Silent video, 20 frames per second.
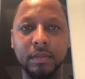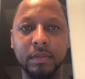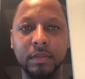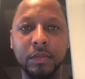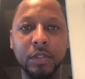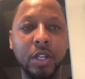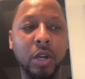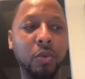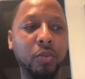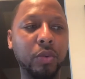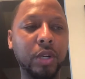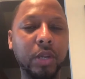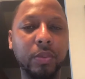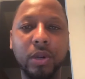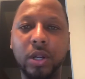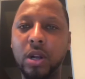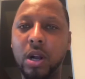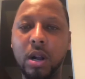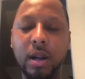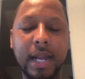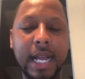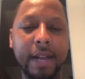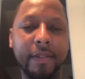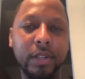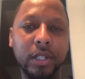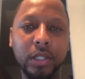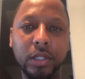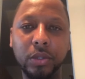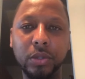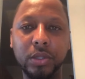Don't really recall having a
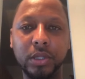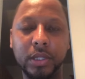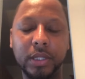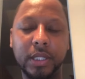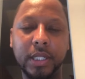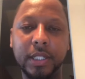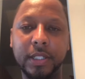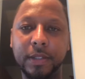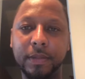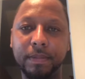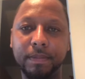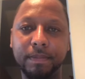losing season.